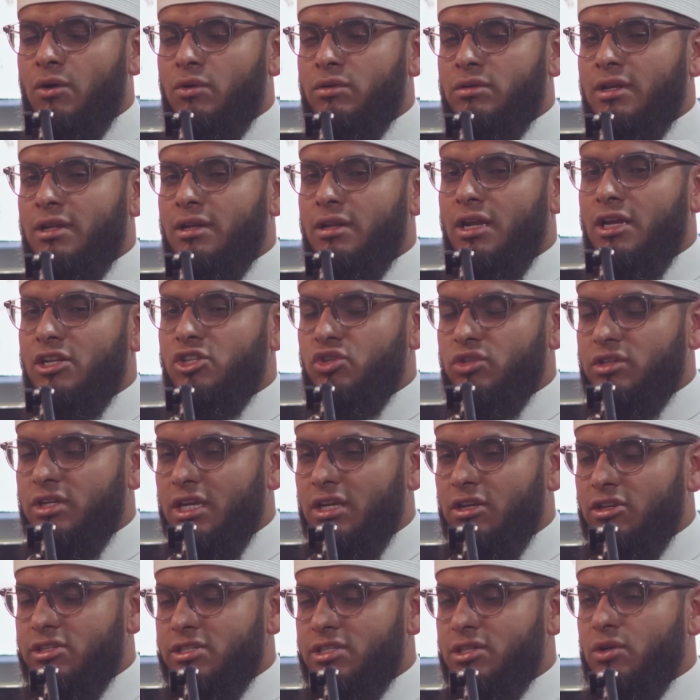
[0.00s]
out and
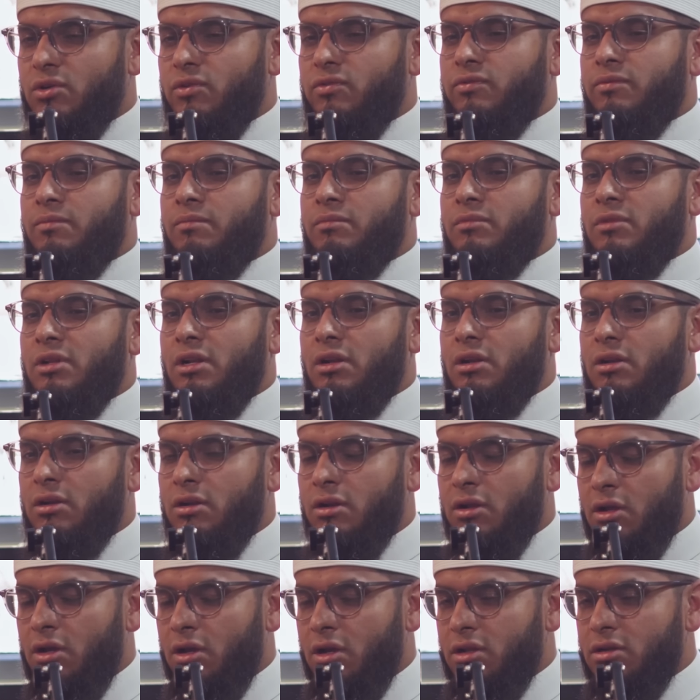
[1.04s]
educate yourself,
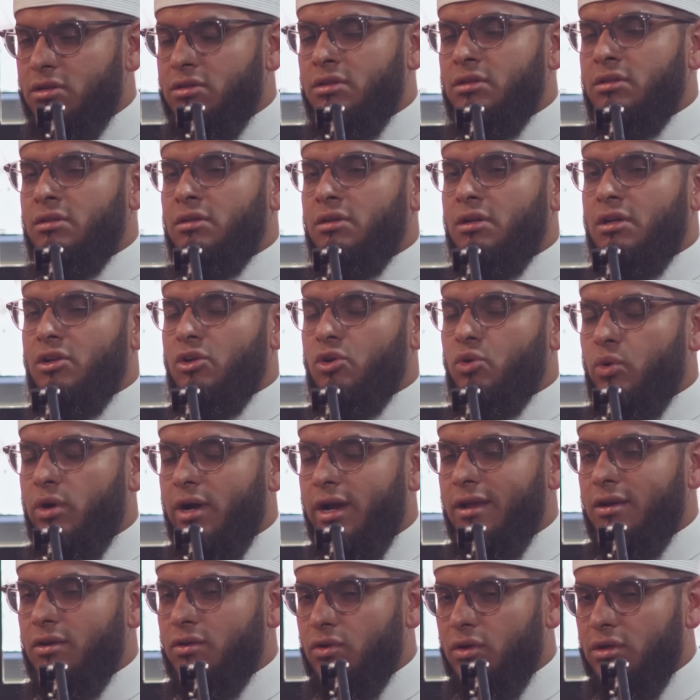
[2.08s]
learn and
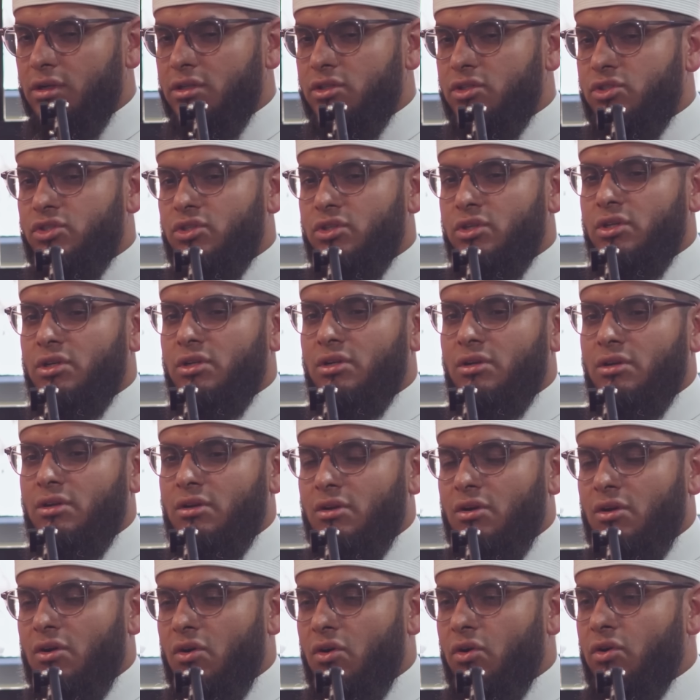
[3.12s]
acquire knowledge
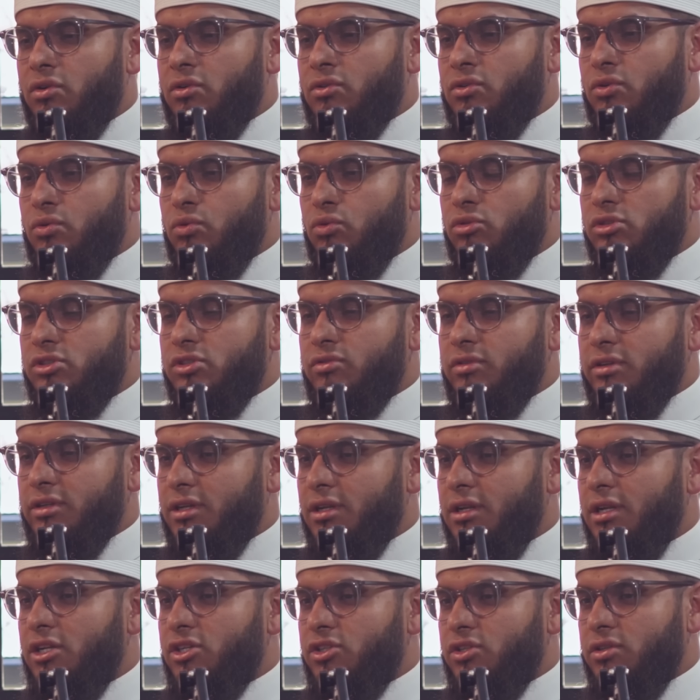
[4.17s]
on the rules and
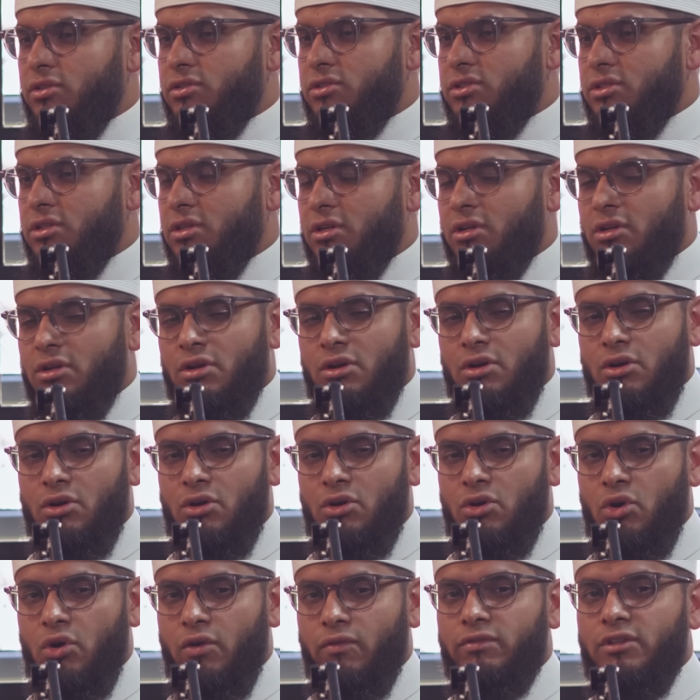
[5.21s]
regulations
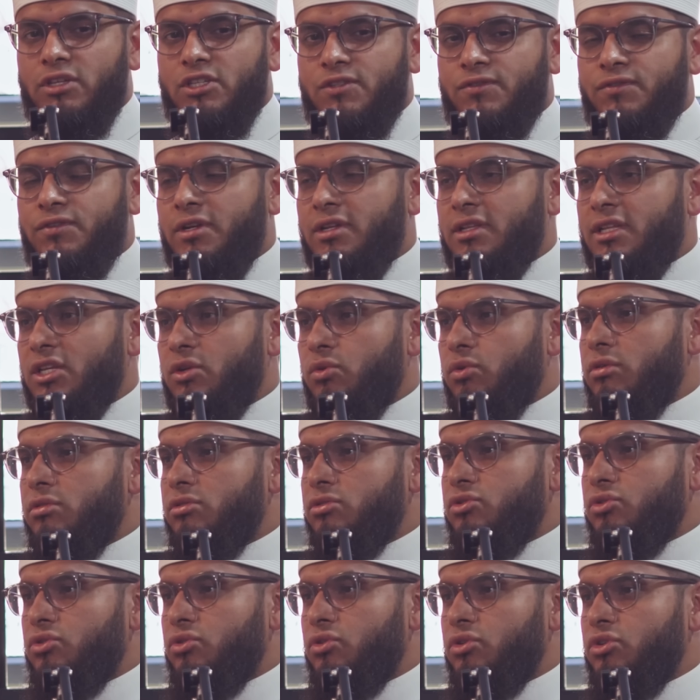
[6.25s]
of this field that you
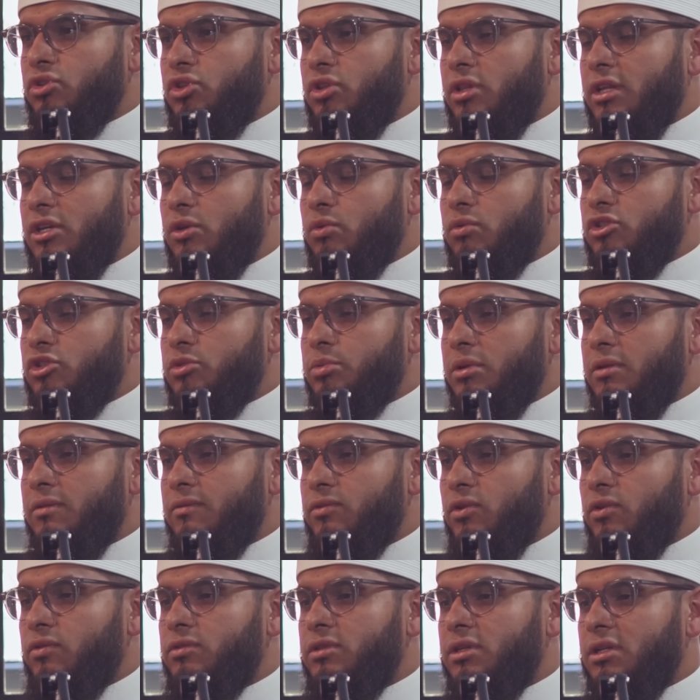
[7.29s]
want to be
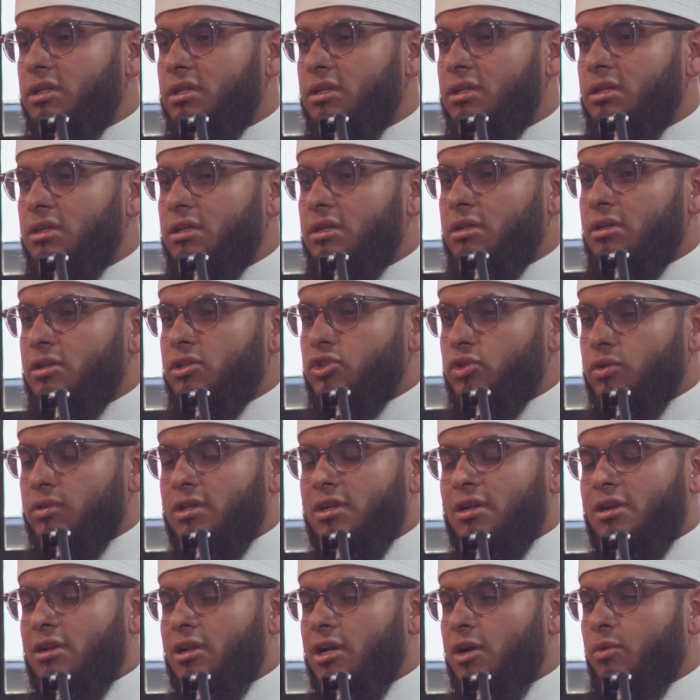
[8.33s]
involved in, so
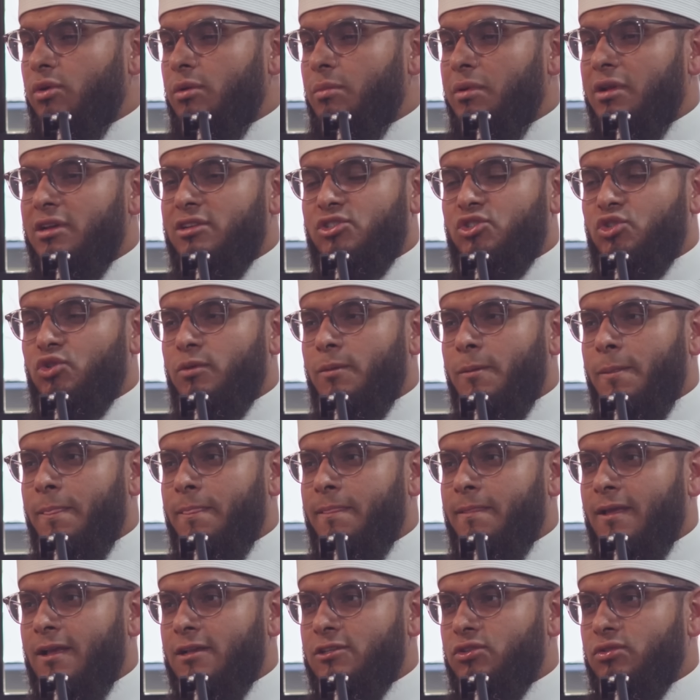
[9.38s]
that Allah will bless you
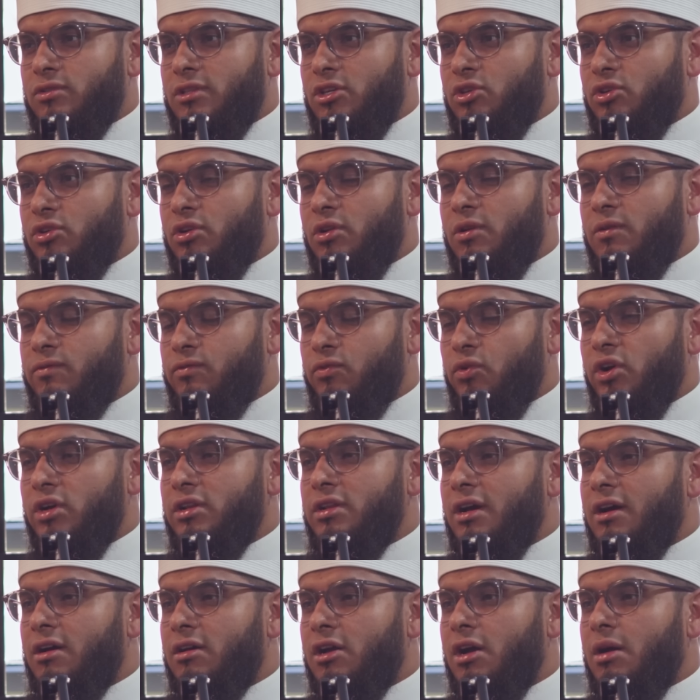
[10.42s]
and so that you can
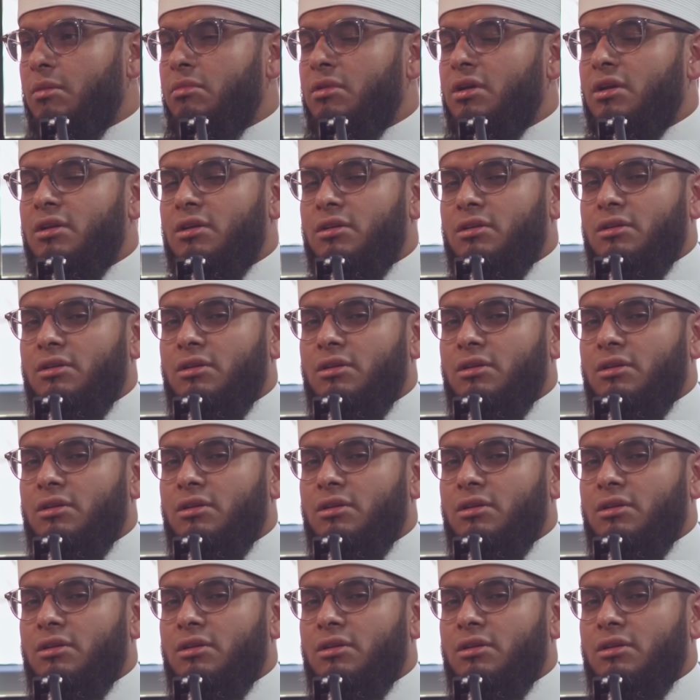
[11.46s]
avoid haram,